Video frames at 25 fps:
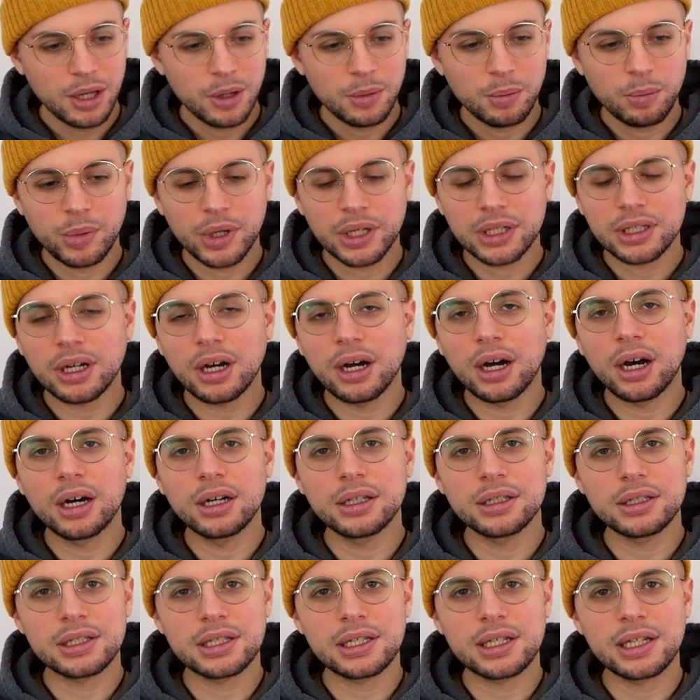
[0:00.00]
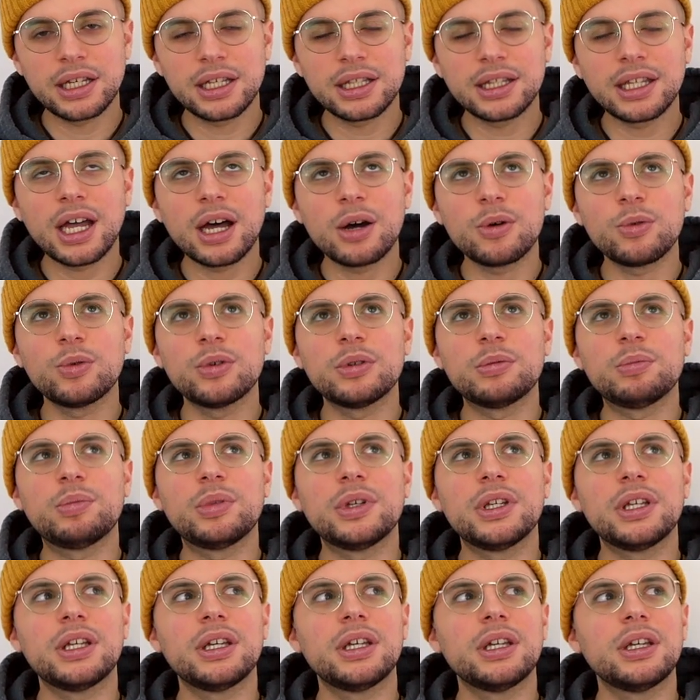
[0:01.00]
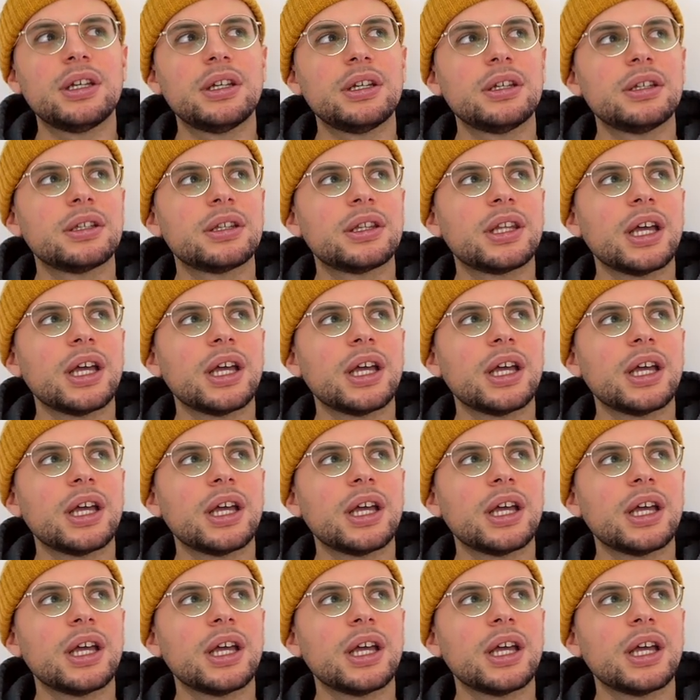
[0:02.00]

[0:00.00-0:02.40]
But honestly, that would be